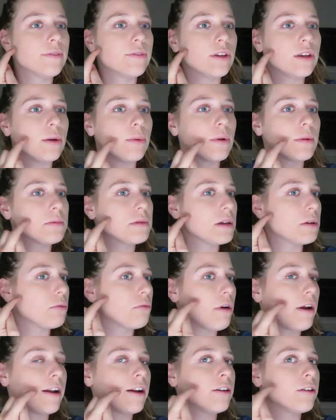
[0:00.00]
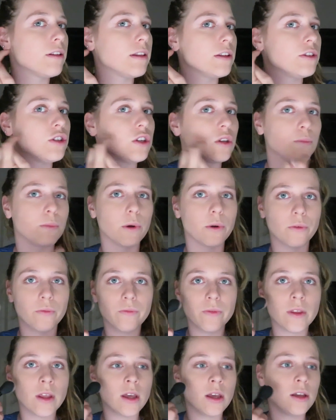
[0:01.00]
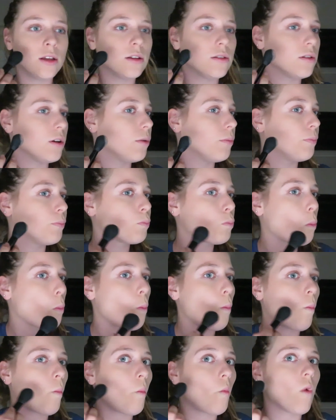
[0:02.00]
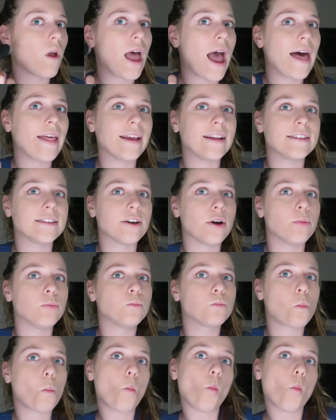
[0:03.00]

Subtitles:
if you get what I'm saying, right under the cheekbone. So I like to go